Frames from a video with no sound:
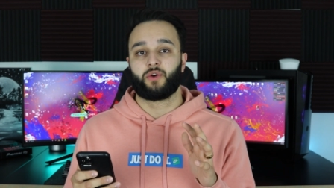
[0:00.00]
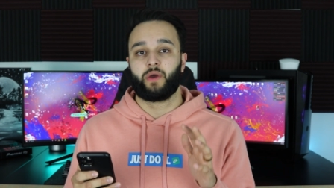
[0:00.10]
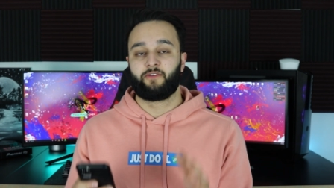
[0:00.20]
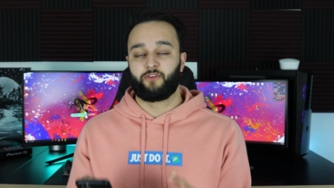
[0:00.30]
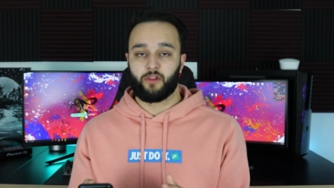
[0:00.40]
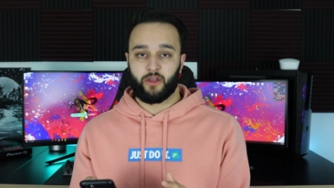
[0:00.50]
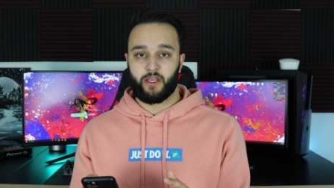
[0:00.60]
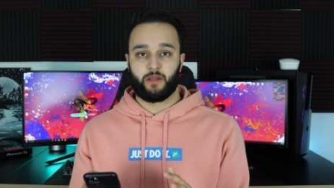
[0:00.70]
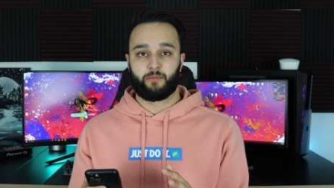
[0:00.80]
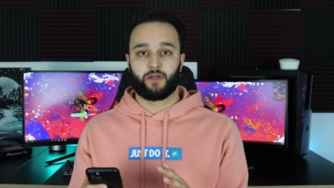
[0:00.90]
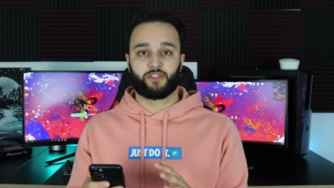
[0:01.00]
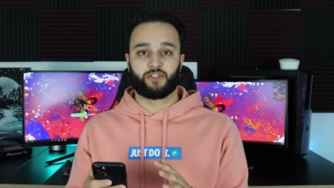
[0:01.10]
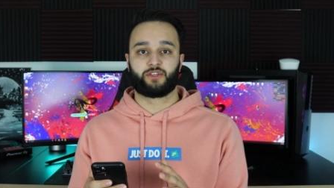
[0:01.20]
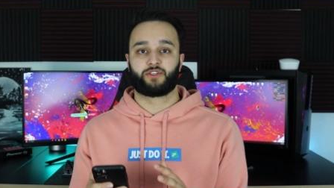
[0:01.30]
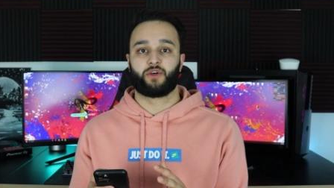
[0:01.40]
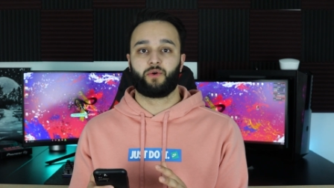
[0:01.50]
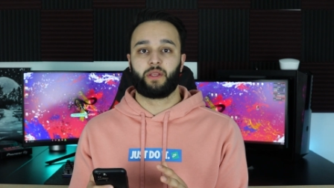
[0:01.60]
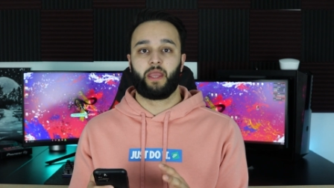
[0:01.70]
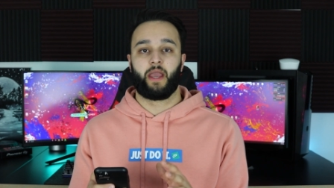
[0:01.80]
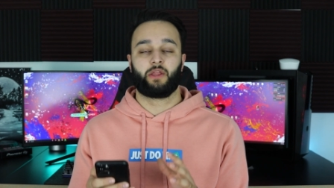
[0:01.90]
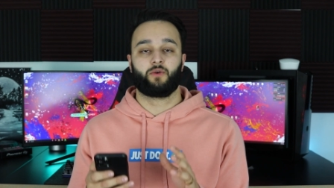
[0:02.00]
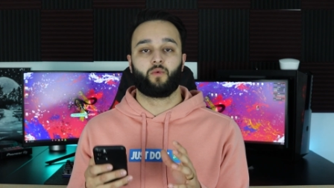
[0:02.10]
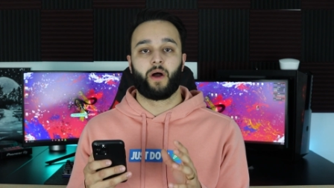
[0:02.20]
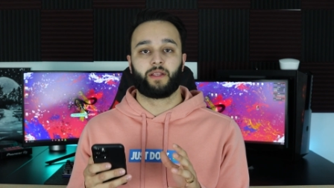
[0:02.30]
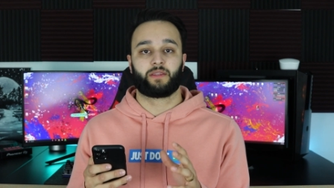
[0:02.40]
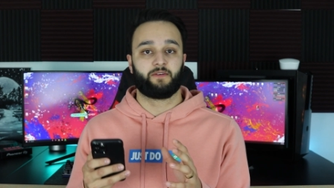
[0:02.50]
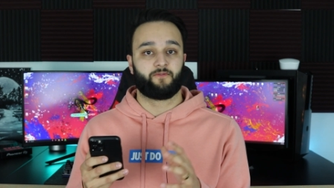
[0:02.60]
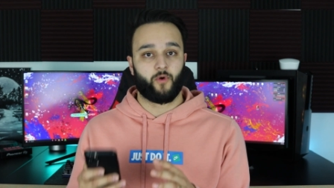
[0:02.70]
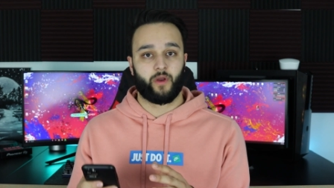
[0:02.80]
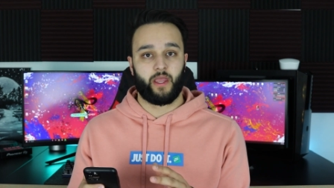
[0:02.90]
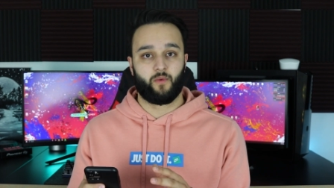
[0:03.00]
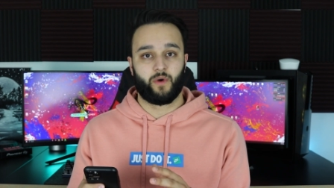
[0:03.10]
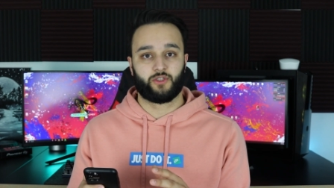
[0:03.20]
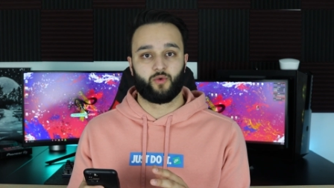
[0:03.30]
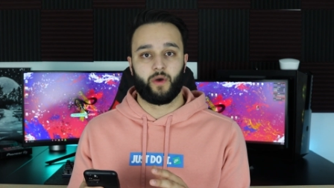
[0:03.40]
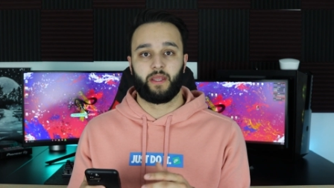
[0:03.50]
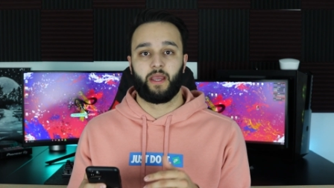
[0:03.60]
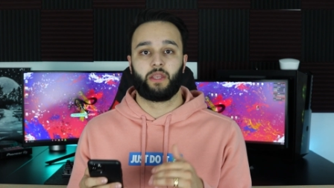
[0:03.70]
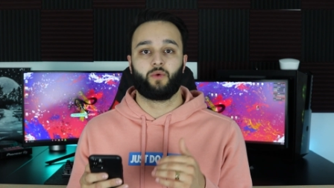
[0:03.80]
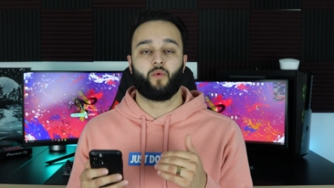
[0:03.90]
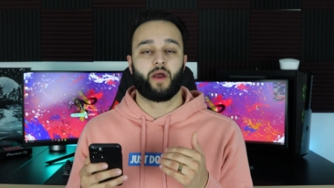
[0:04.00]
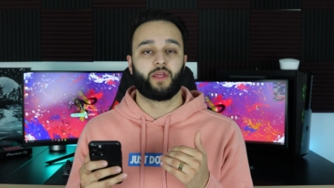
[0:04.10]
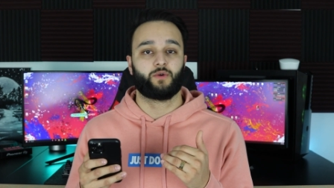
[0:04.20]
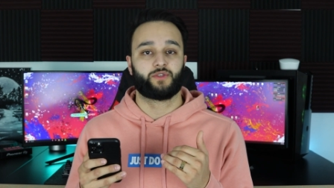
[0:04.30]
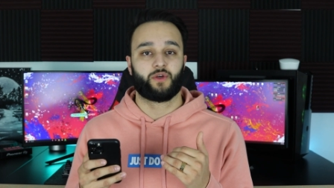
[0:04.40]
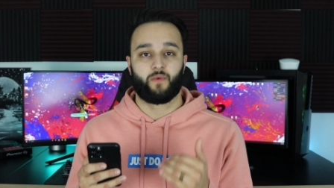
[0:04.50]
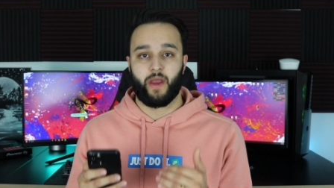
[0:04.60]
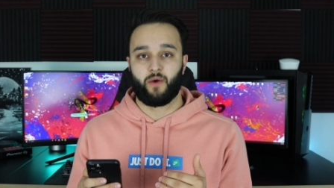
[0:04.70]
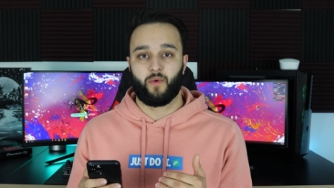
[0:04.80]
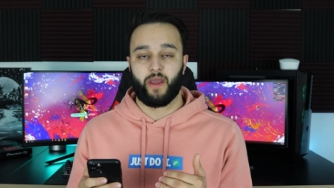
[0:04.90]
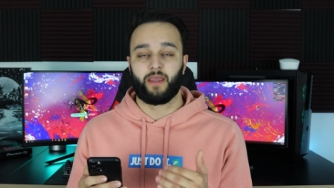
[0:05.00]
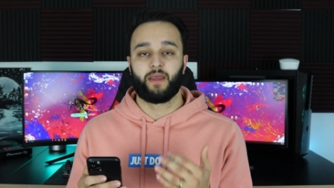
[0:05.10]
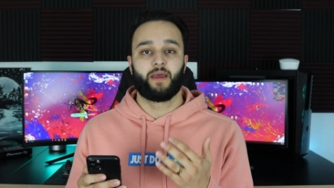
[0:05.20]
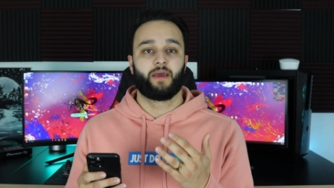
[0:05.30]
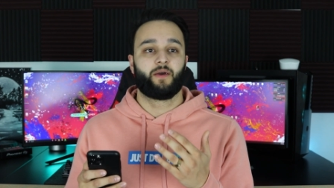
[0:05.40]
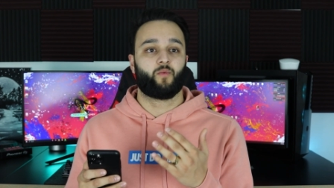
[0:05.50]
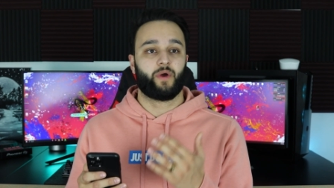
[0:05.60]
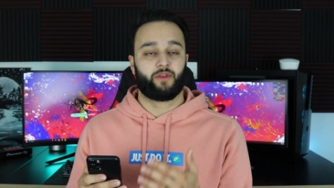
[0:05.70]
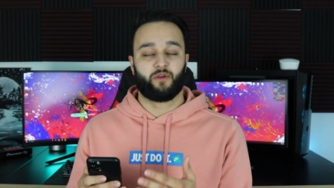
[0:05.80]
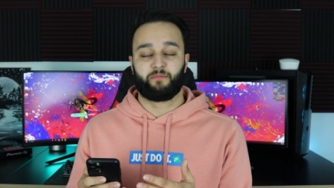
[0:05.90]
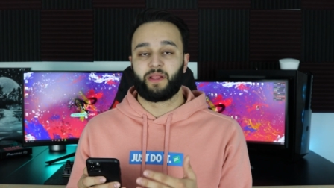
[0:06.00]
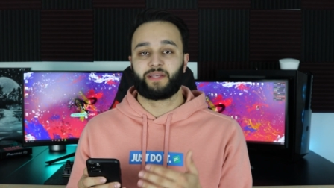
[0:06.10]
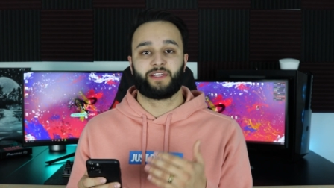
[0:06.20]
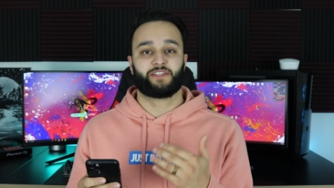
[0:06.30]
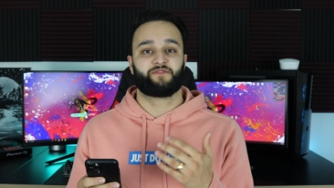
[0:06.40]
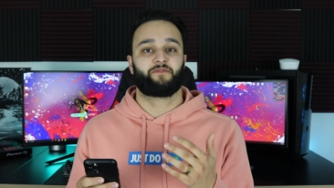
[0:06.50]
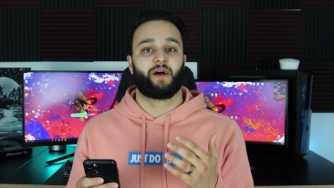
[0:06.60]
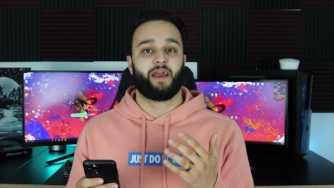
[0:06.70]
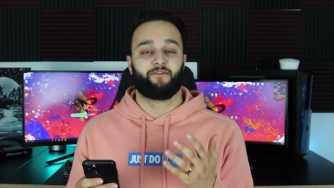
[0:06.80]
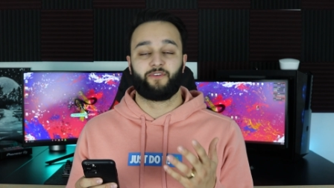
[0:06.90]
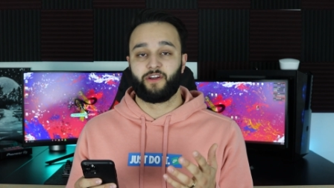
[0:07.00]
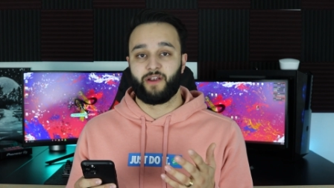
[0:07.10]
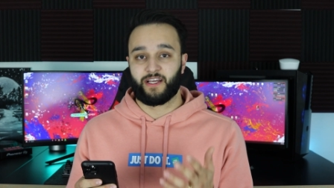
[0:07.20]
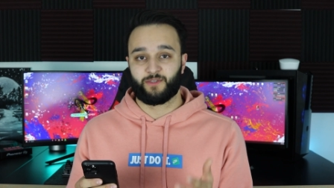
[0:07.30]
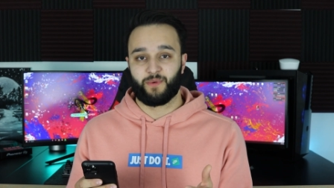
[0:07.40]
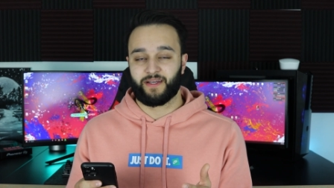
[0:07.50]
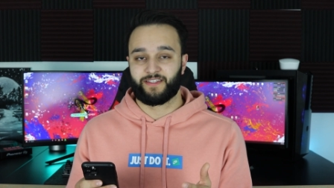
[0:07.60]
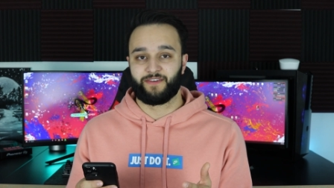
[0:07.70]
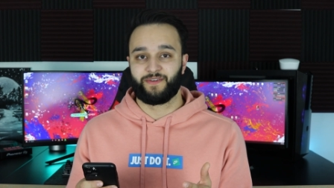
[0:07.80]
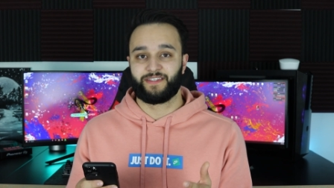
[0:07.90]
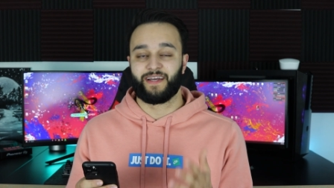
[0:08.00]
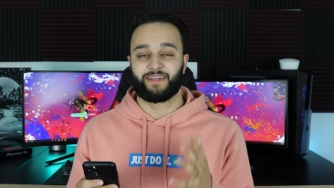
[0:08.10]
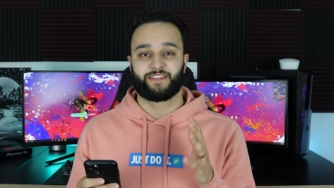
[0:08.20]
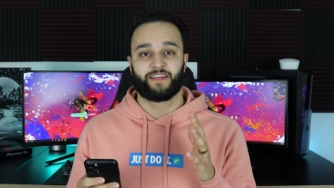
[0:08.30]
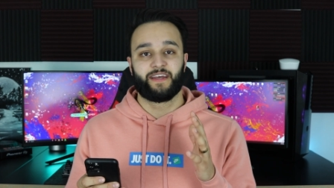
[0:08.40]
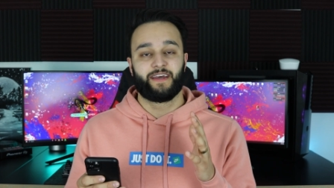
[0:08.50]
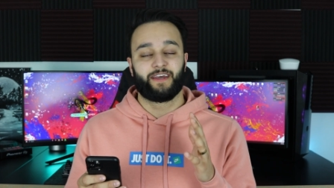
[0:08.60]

So if you're looking to purchase the Sony and you want the 4K 120 and you want to use it right away with your PlayStation 5 or your Xbox Series X,